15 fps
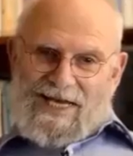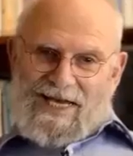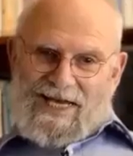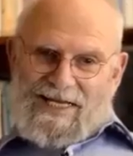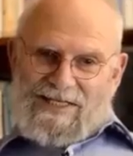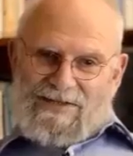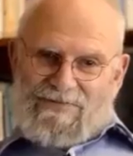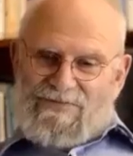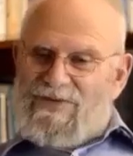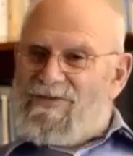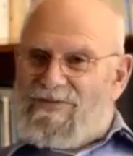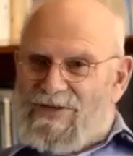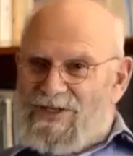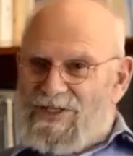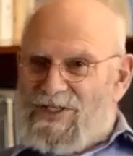and a
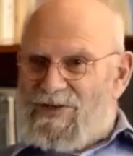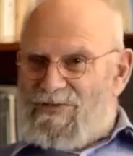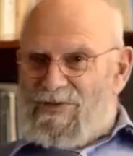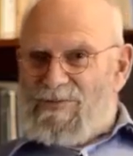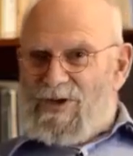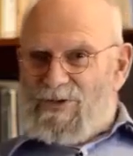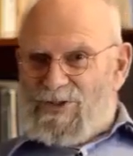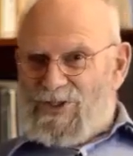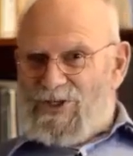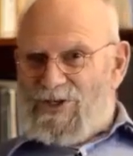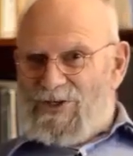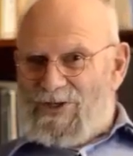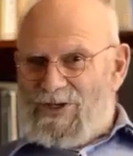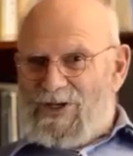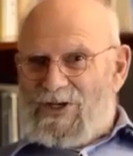vividness of
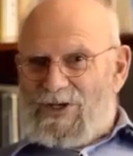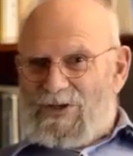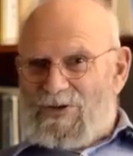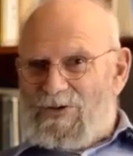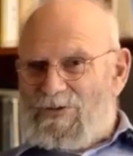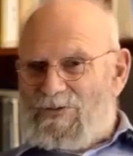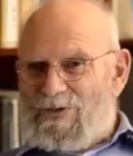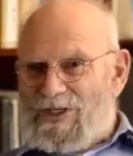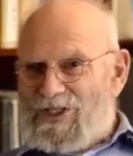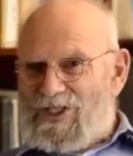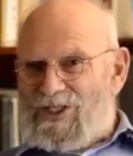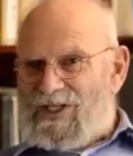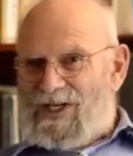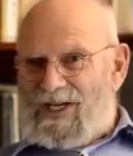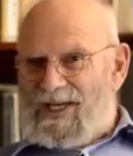emotion
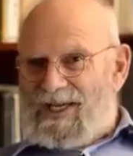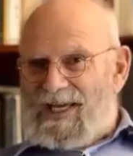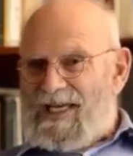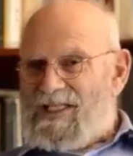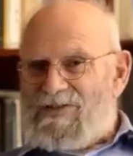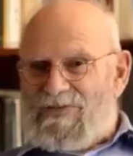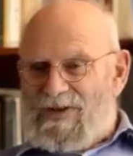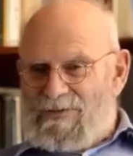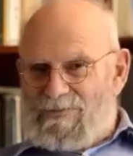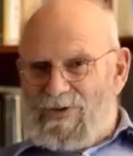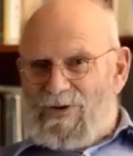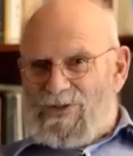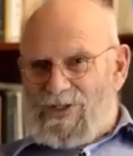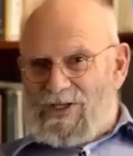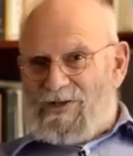which has very
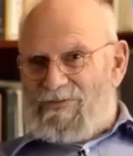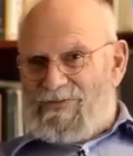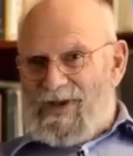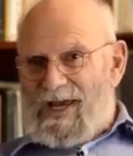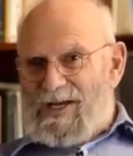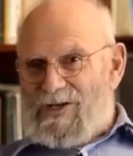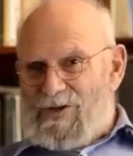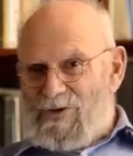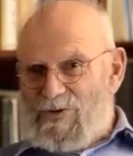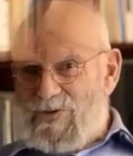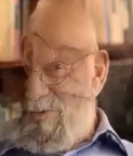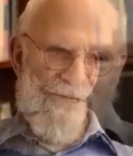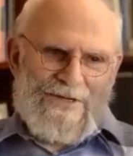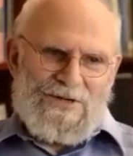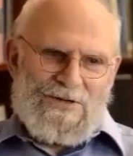positive value.
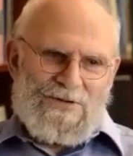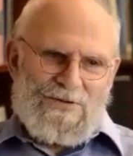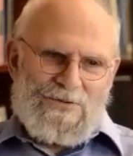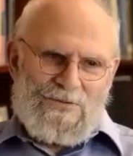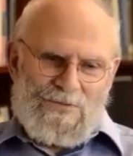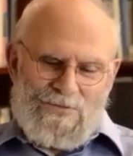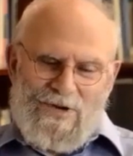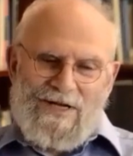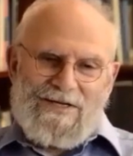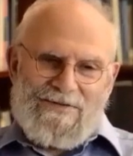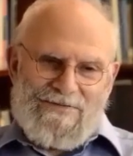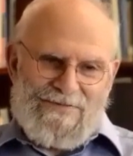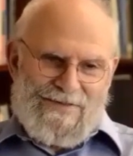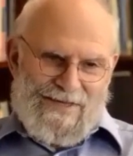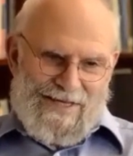One
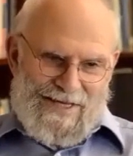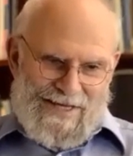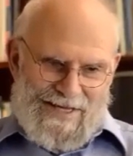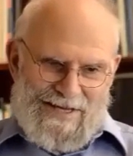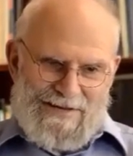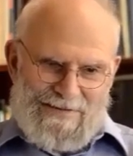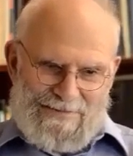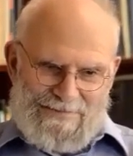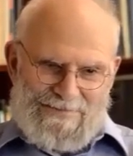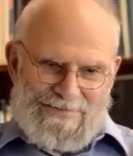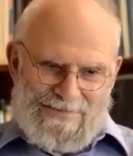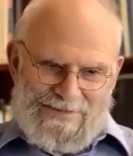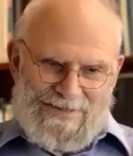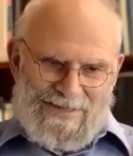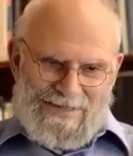of
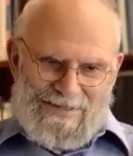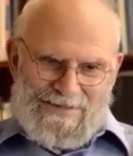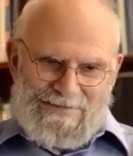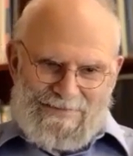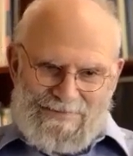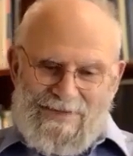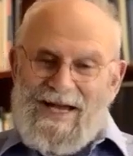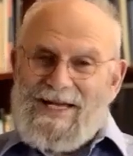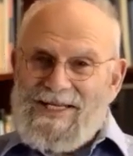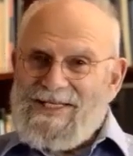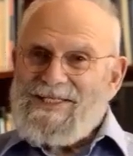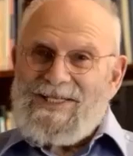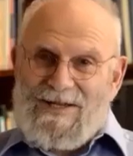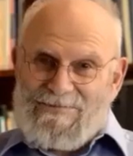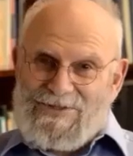my
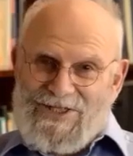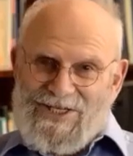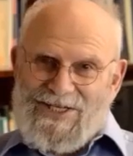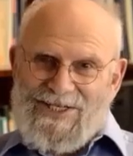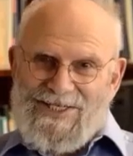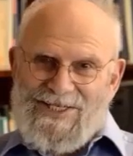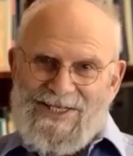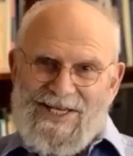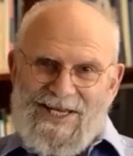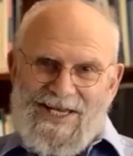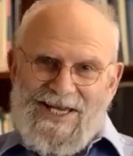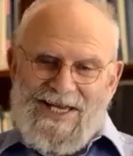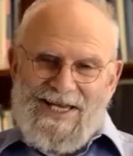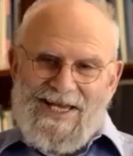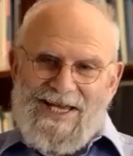subjects,
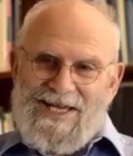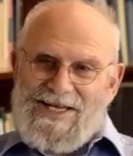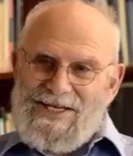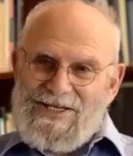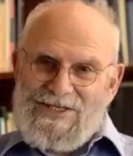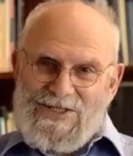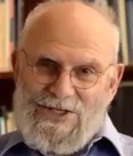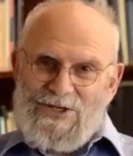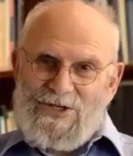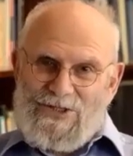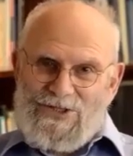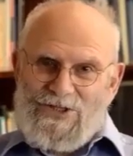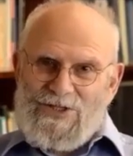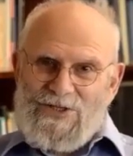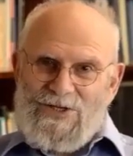a
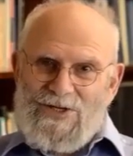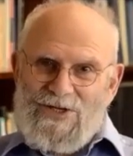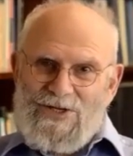surgeon,